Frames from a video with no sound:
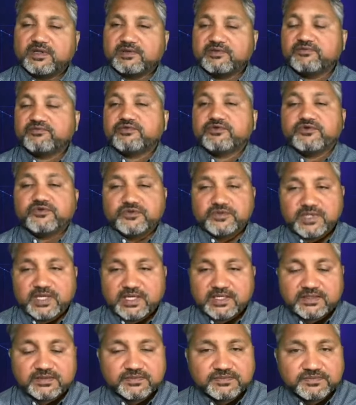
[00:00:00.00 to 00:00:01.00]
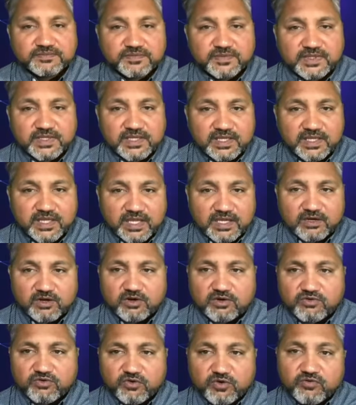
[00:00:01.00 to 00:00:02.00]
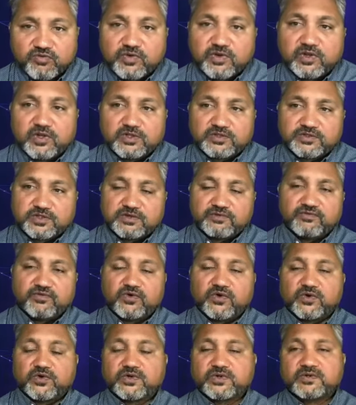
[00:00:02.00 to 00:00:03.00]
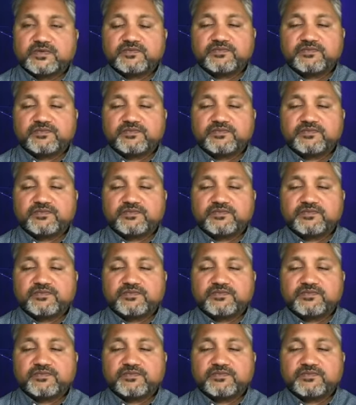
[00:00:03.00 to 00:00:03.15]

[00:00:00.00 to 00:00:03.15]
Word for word: if you do that. A lot of goodwill also involved.